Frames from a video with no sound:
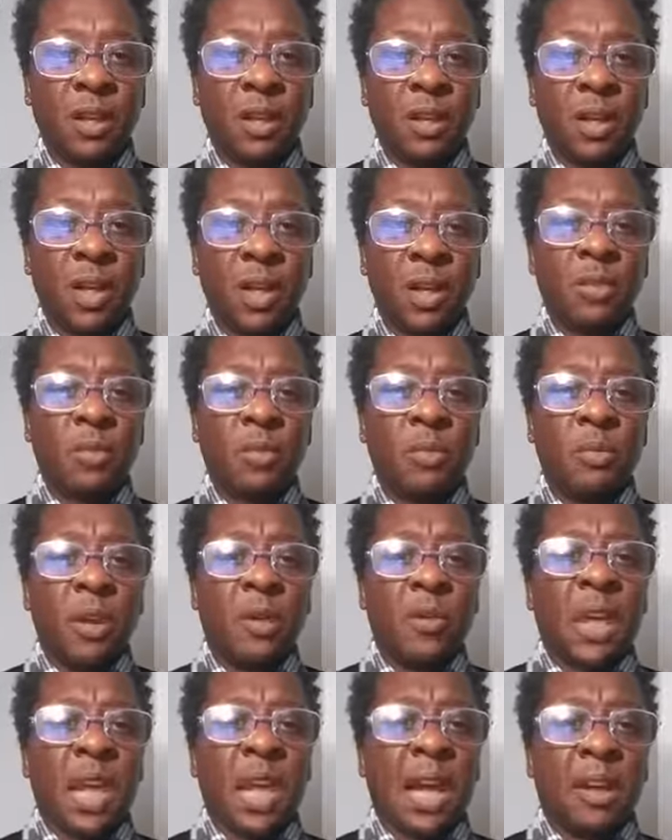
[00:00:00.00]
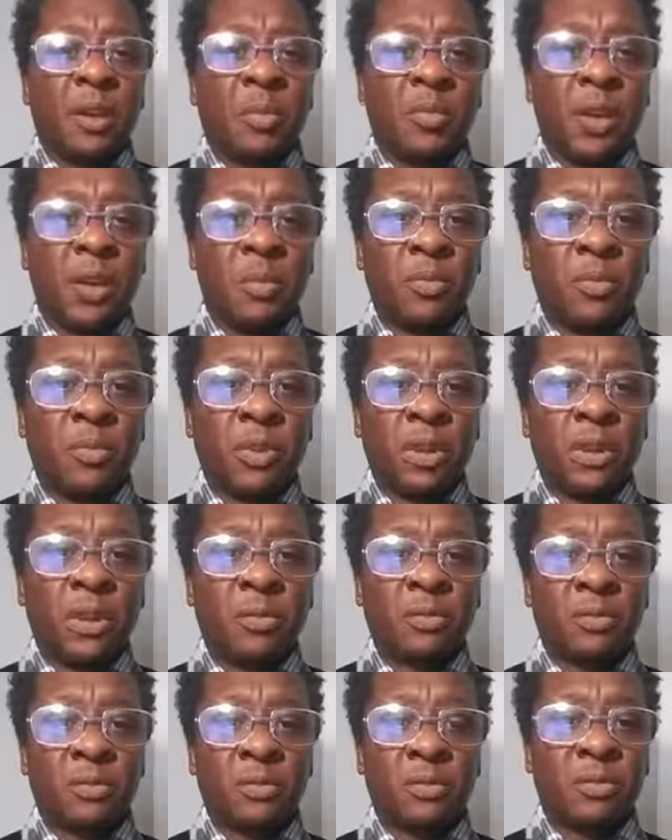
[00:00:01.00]
I know a myriad of people. They,
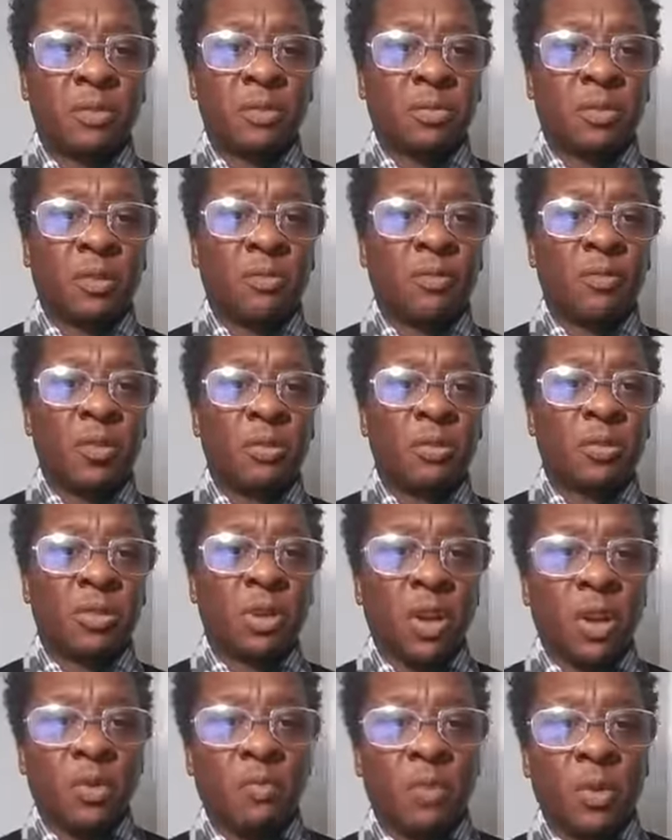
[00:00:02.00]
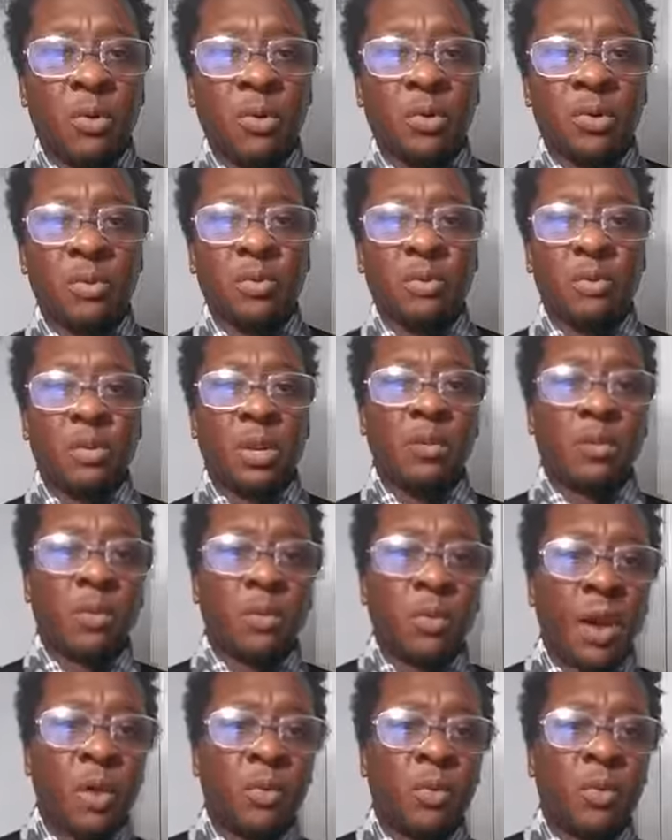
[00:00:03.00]
some folks, non-voters,
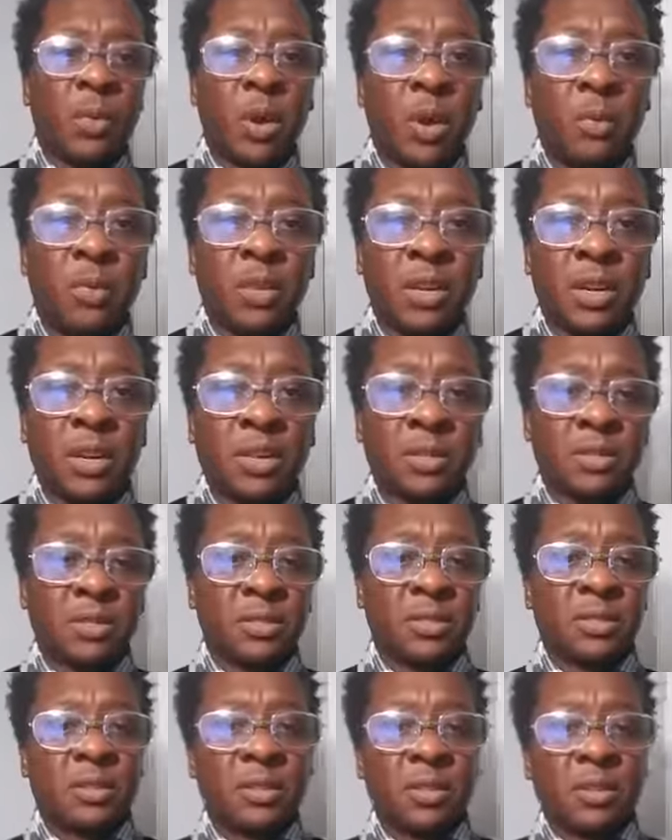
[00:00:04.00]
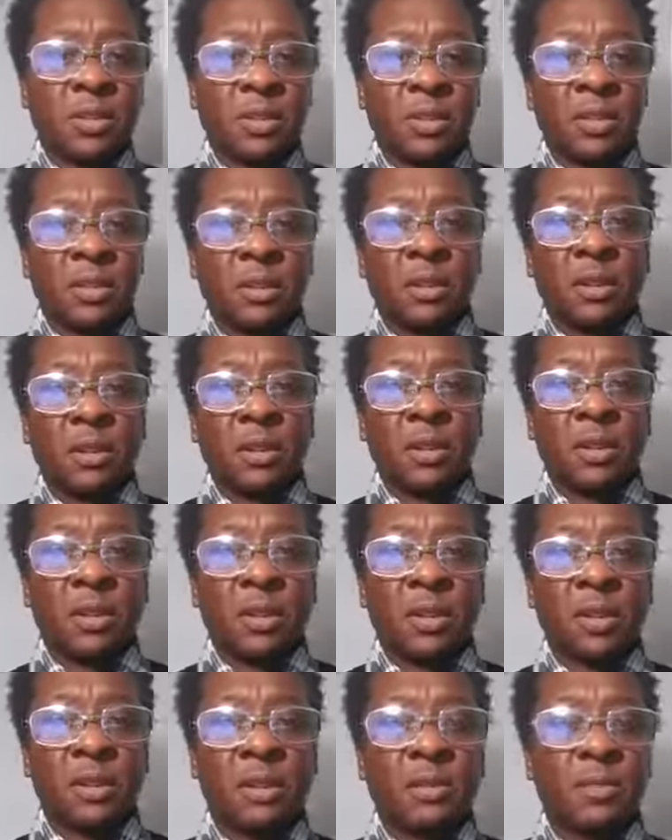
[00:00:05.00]
Democrat, Republicans, and,
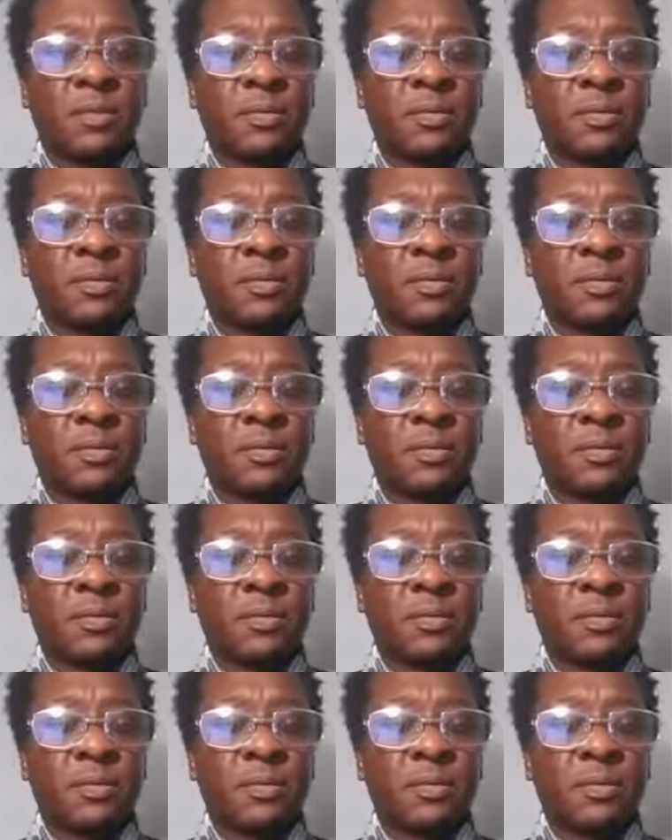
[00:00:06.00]
uh,